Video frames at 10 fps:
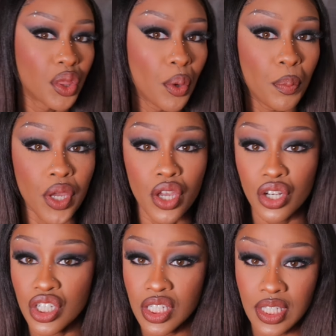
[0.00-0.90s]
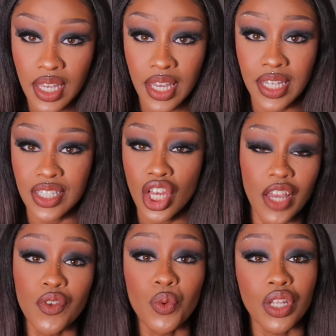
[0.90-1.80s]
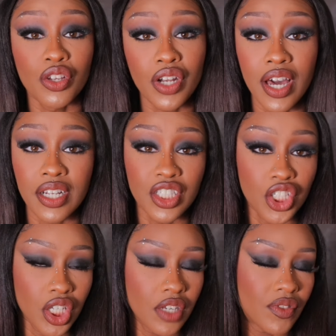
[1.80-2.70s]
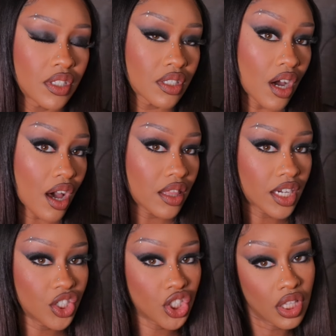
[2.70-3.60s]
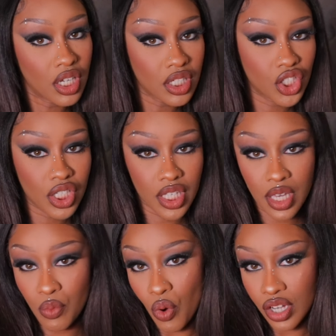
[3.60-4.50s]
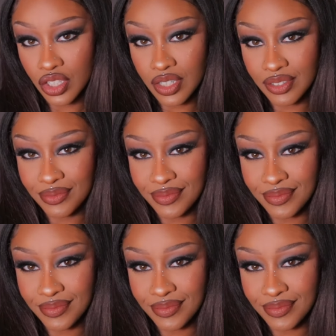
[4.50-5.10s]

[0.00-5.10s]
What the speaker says: the piercings. If you want to learn how to achieve this goth, edgy look, just keep watching.